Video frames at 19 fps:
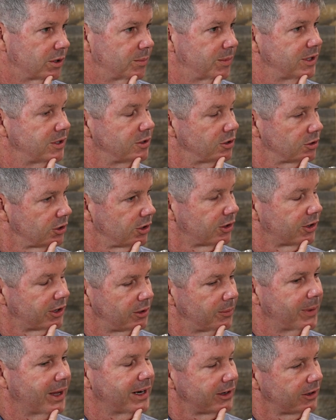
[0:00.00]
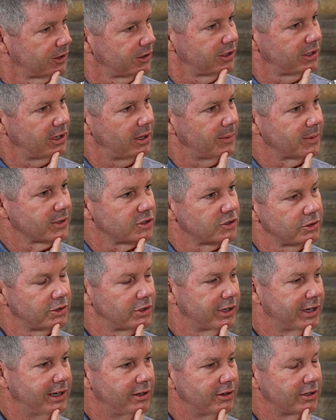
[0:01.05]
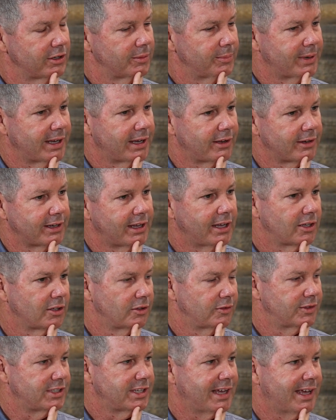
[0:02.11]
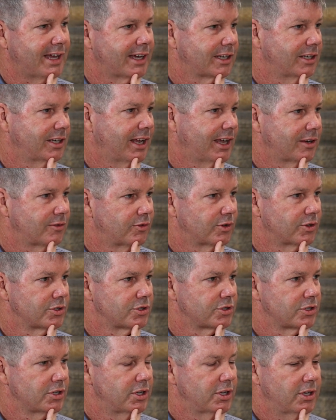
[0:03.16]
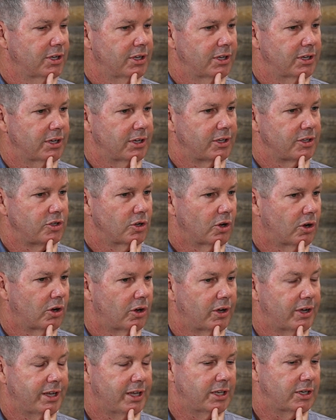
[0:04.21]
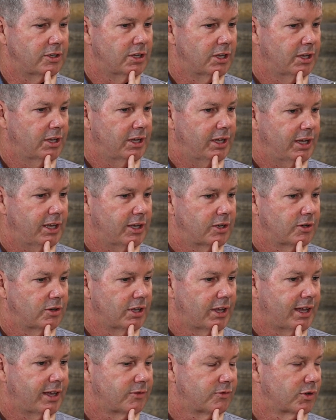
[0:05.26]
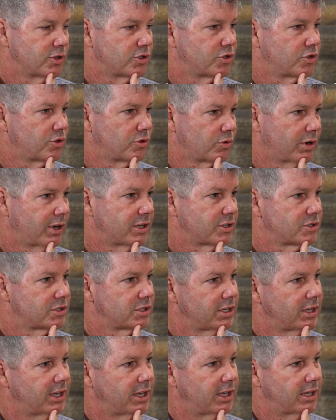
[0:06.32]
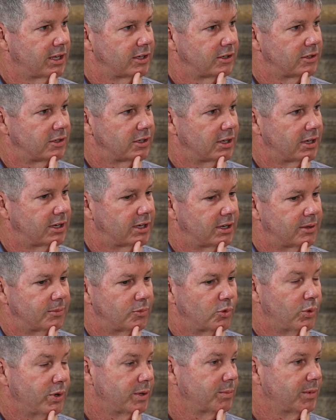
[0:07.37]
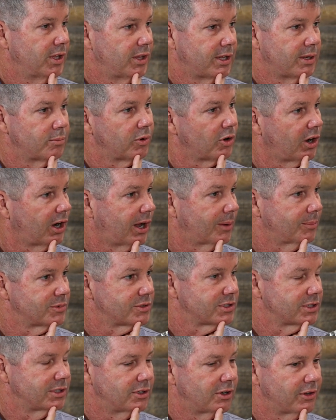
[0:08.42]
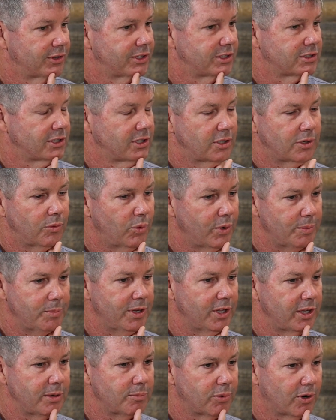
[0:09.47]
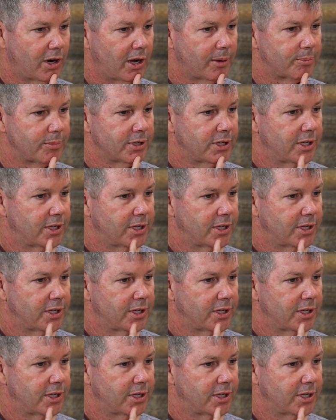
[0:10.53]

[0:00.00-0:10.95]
but you're learning about aerodynamics. So you're hearing about angle of attack and adverse yaw and adverse thrust and windmilling props and all these. Windmilling prop